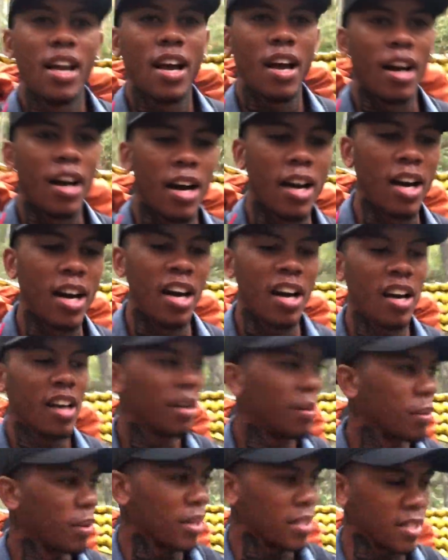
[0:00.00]

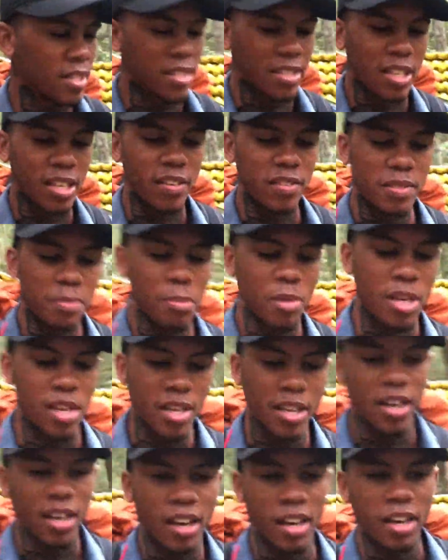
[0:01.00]
because this gives
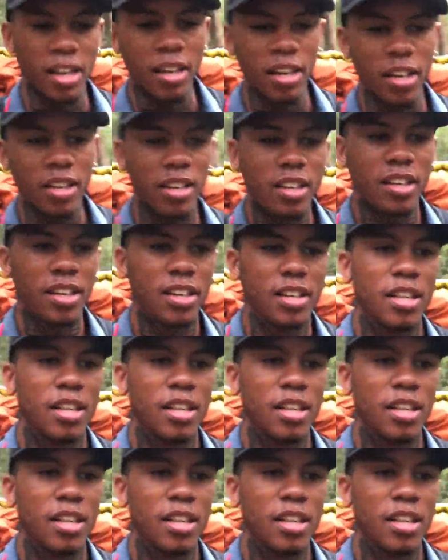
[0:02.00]
me a